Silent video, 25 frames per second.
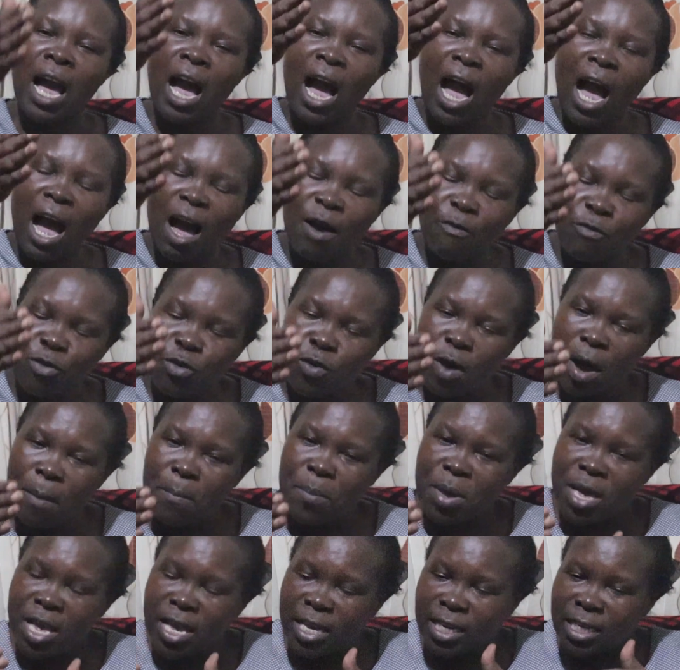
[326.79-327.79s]
Have your
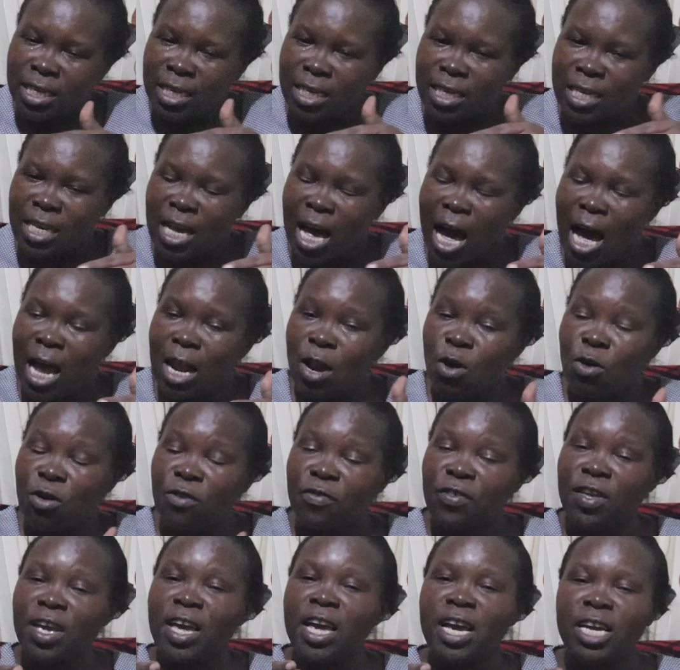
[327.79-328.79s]
bees
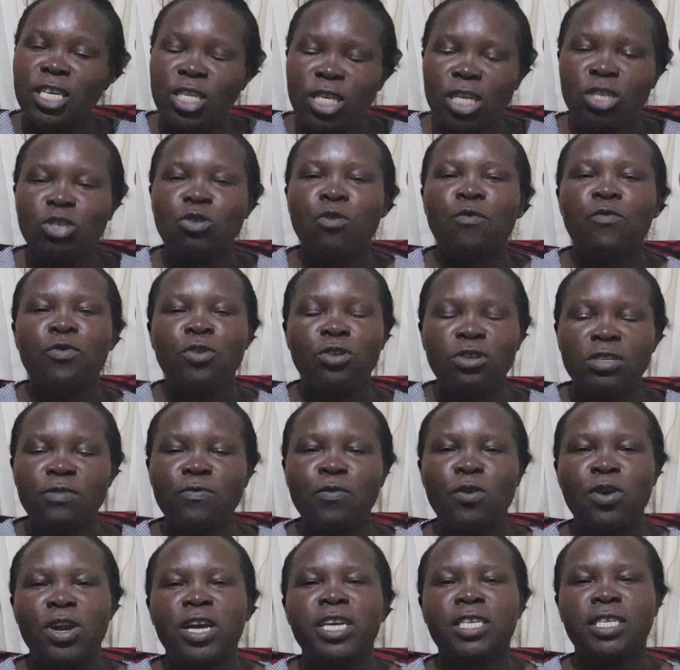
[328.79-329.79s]
along the edges of those
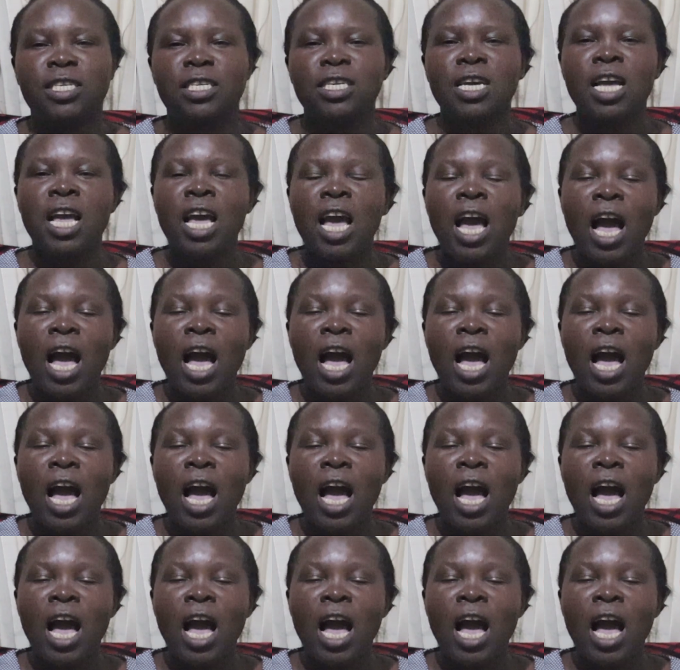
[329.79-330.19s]
forests.